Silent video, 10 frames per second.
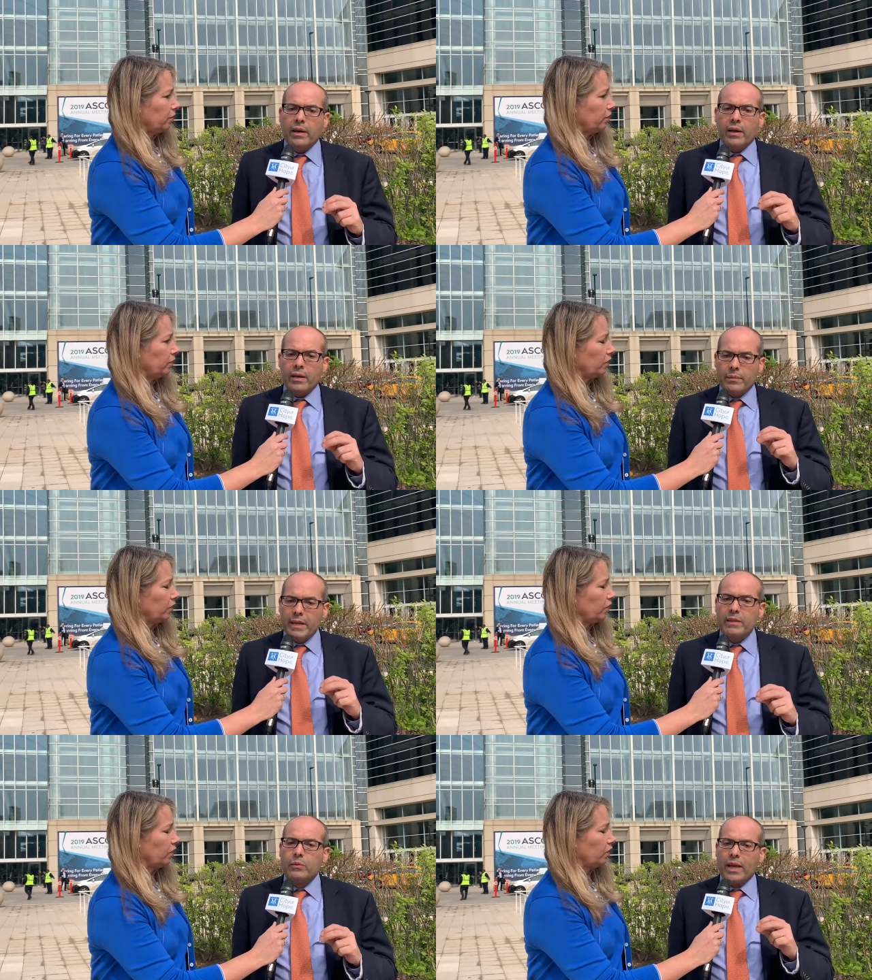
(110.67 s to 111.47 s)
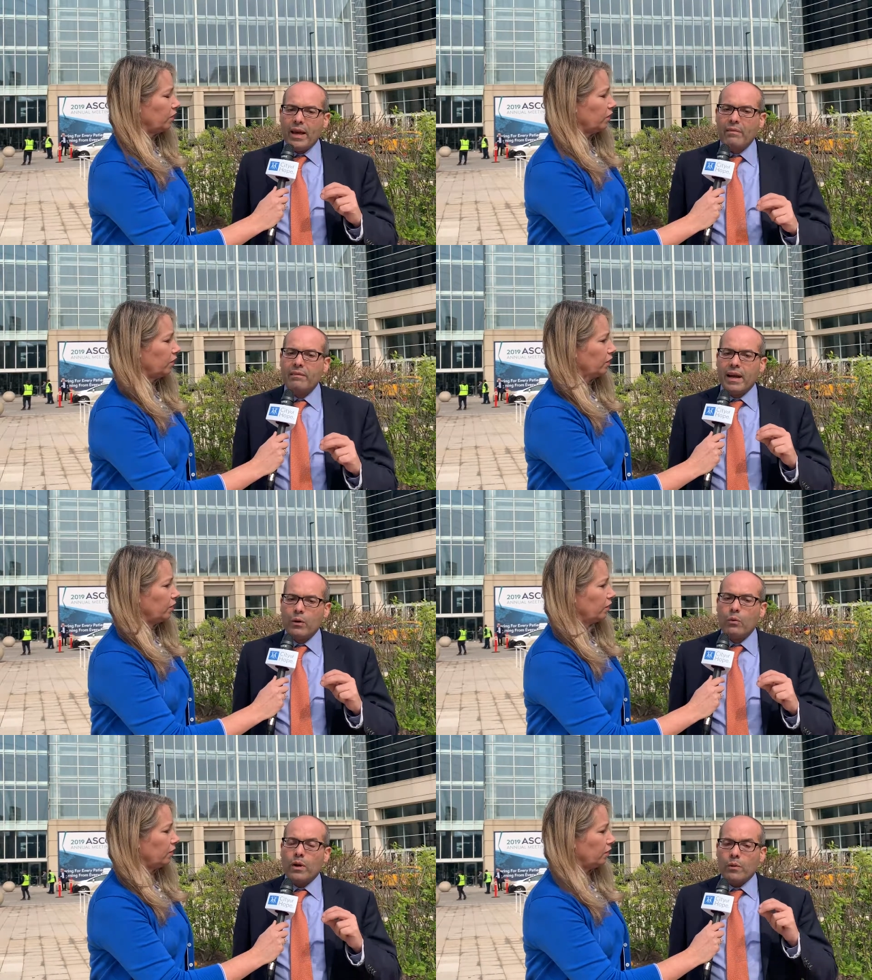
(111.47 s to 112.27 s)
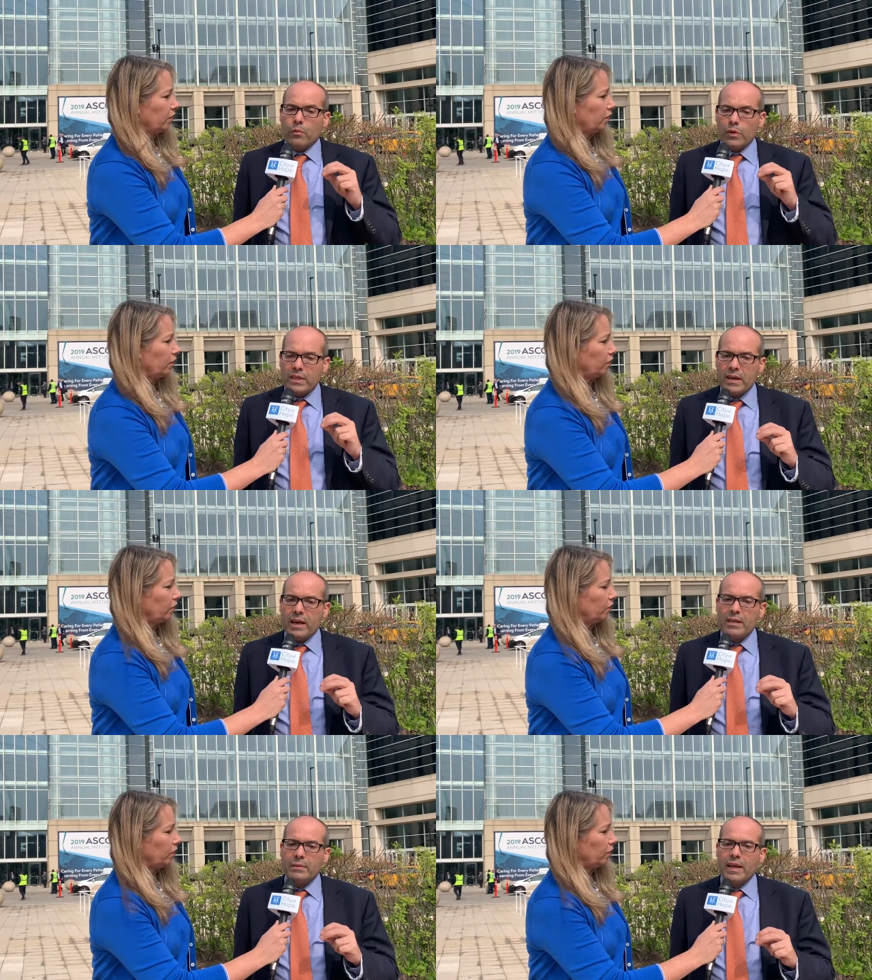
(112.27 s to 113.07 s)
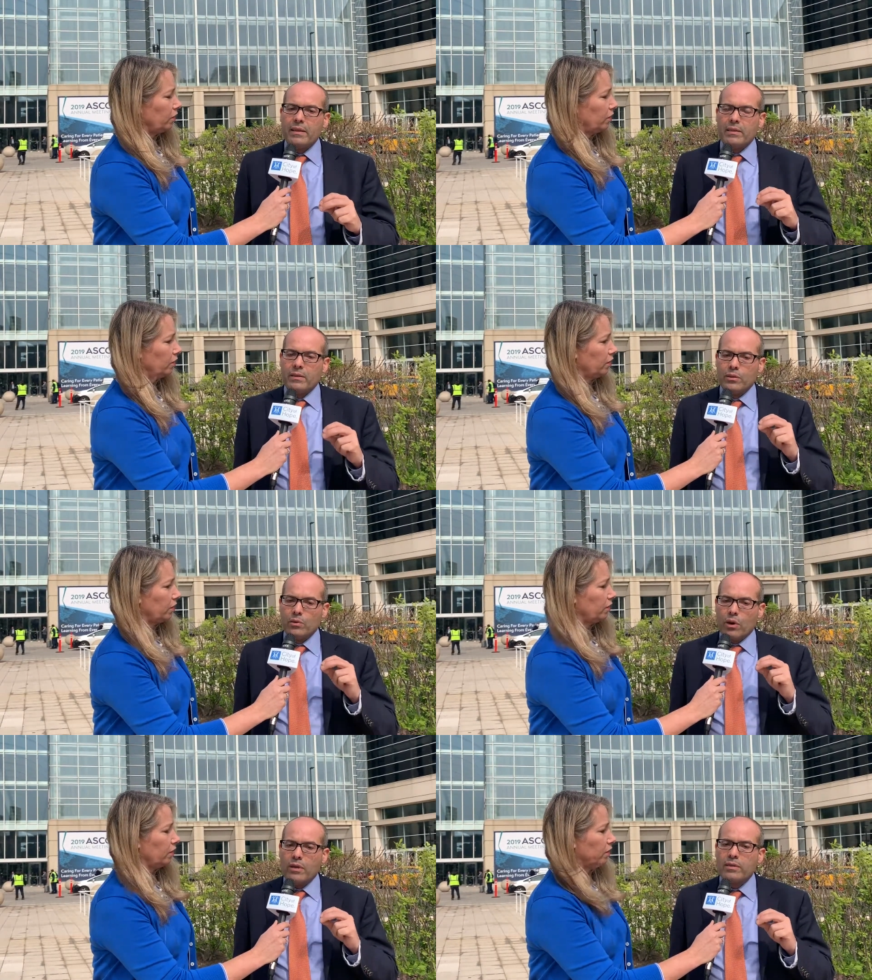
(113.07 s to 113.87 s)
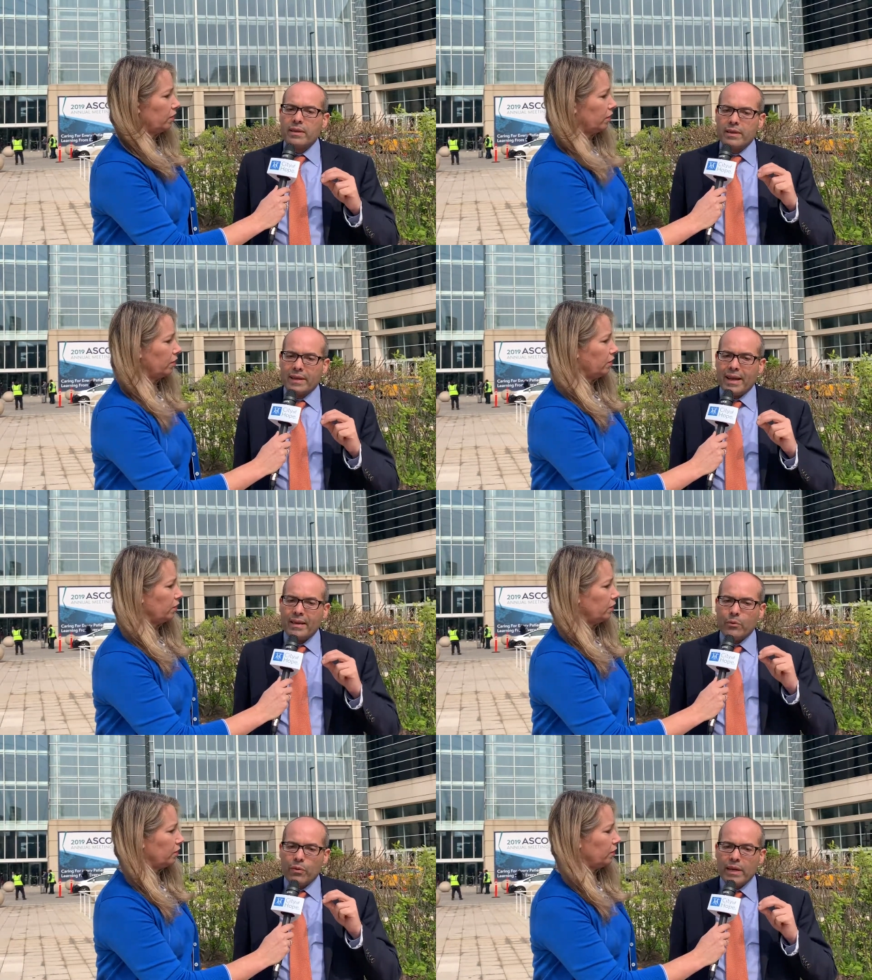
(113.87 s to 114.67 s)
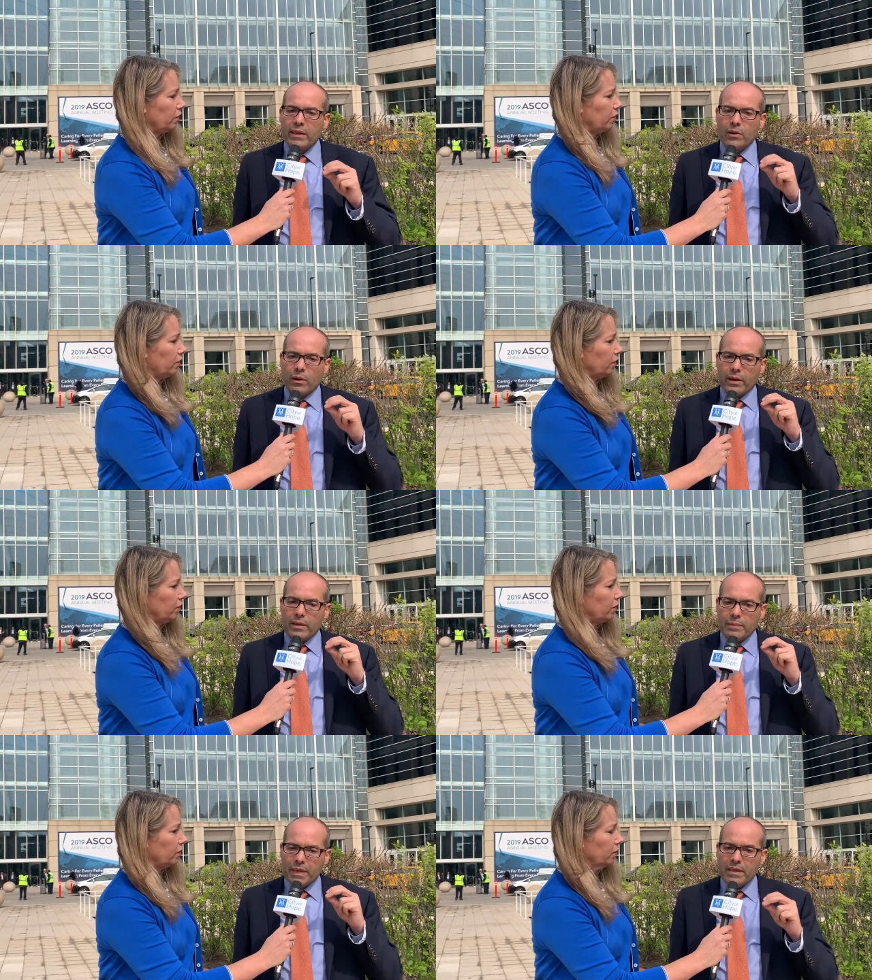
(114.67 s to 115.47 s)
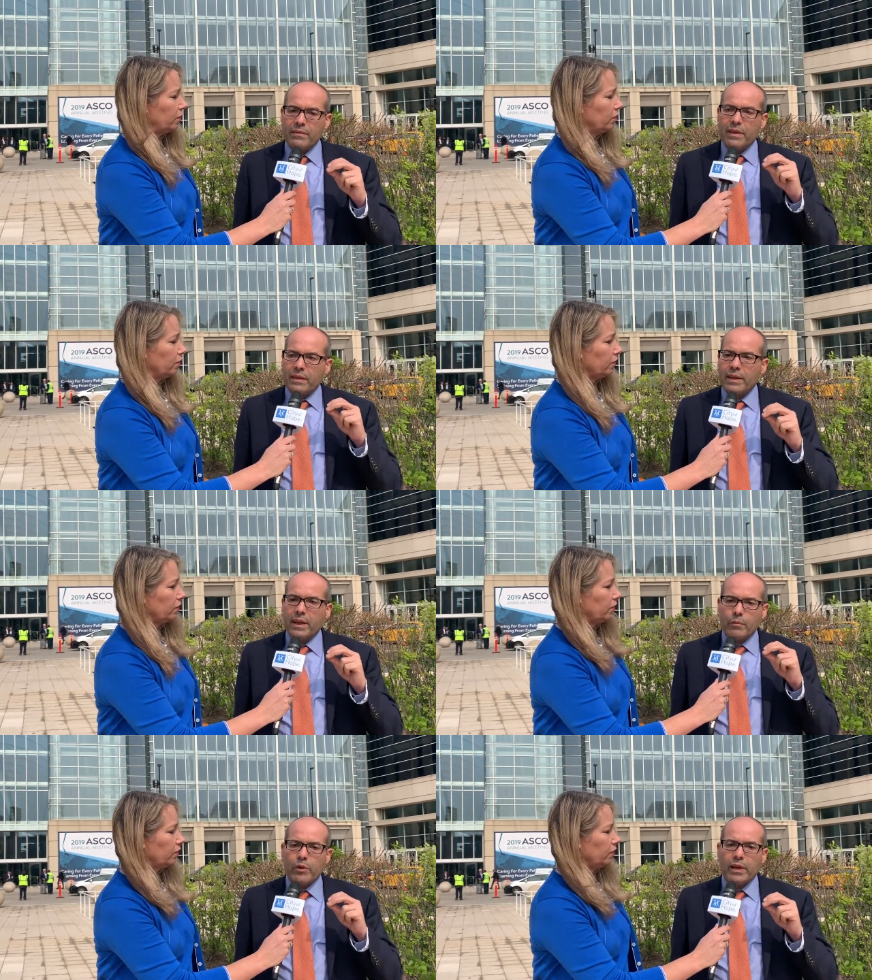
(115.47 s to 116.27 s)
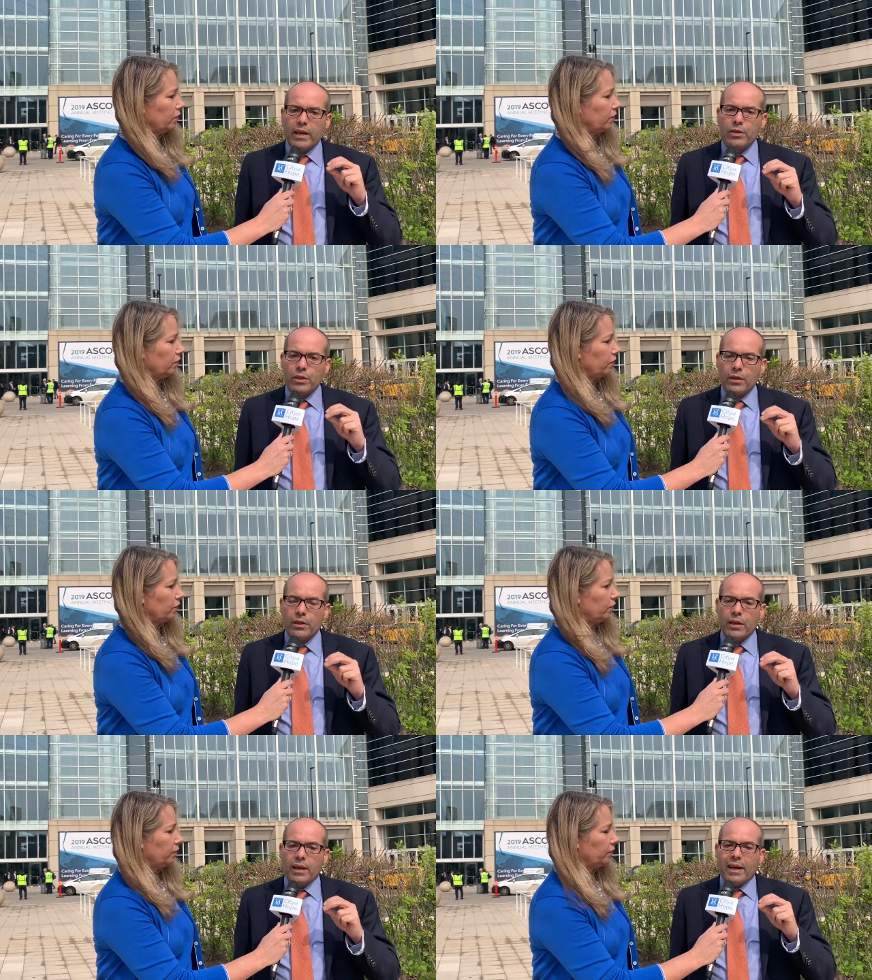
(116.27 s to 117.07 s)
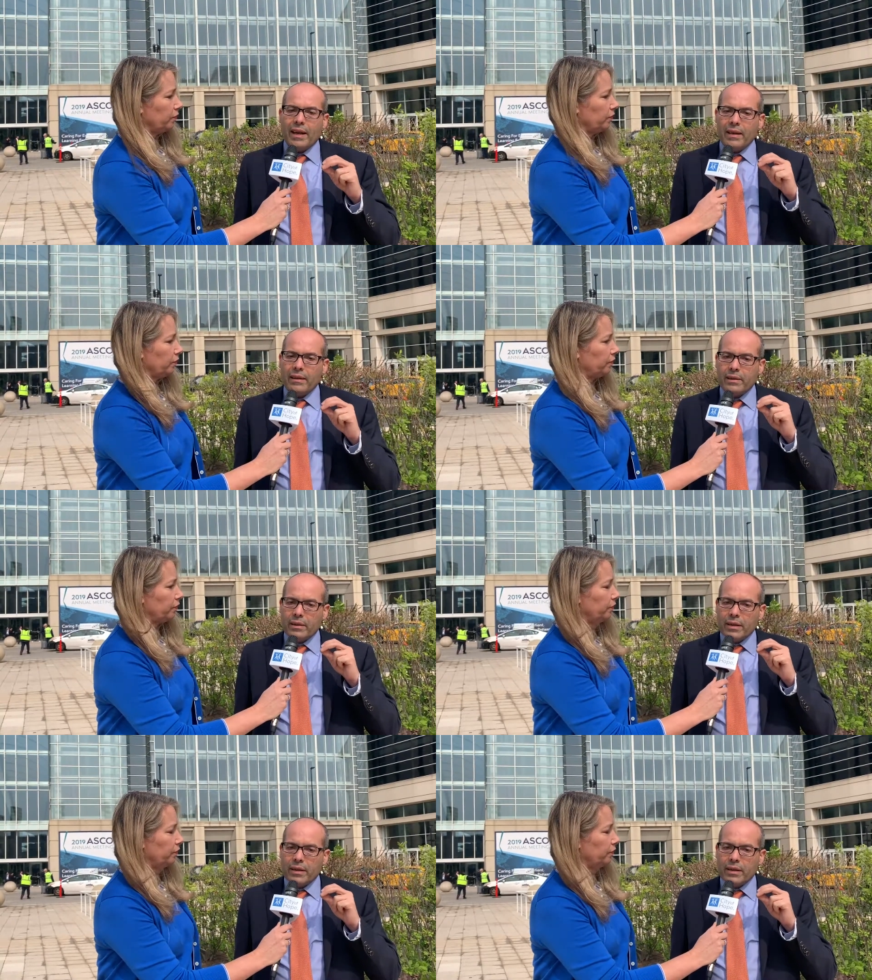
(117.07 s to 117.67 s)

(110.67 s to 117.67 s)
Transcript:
Speaker 1: it means we have now precise medicines, drugs that can really target specifically a mutation and the,